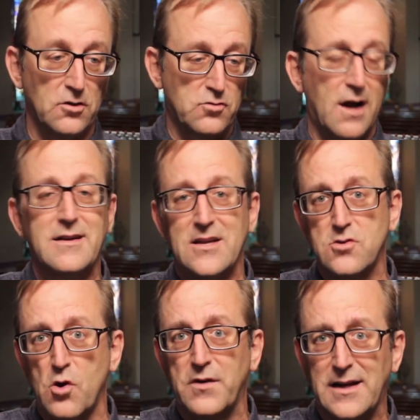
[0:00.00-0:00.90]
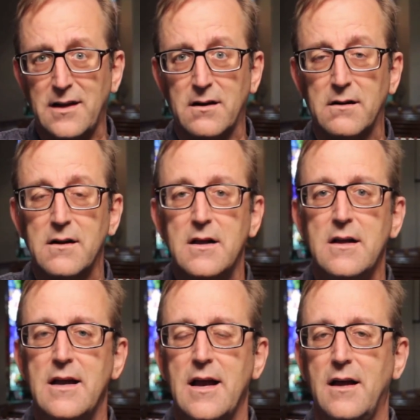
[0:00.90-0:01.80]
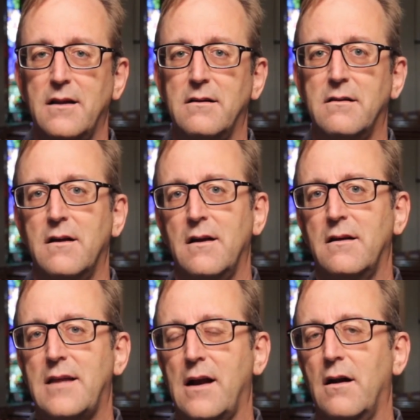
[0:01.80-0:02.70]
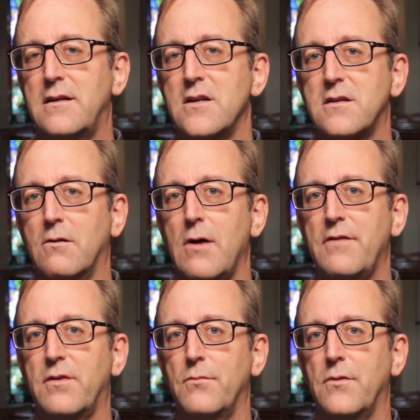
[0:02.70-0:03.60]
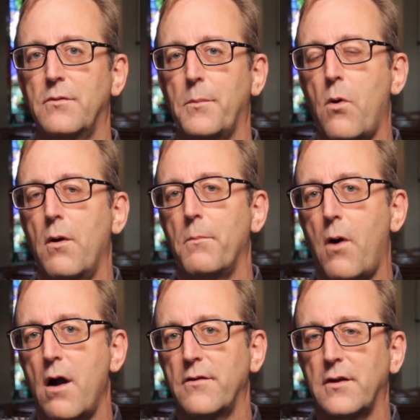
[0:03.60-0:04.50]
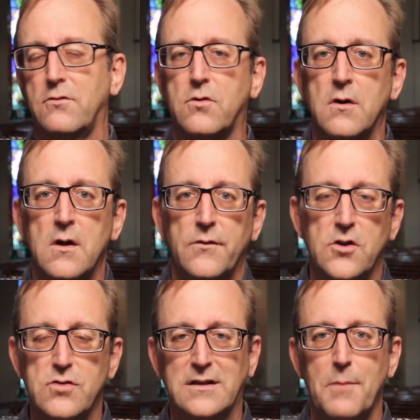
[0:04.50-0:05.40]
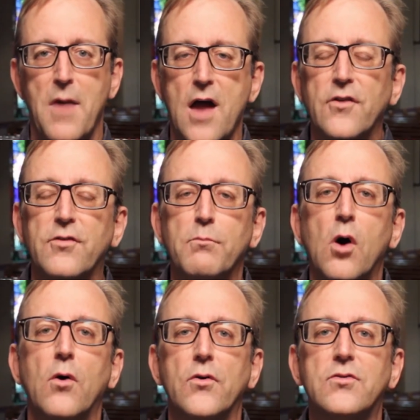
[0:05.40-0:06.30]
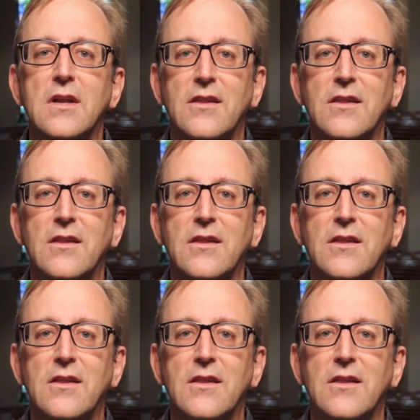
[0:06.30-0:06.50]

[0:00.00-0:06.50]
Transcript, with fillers: They'll draw our attention over here and take our attention away from the part of the, the trick that matters most.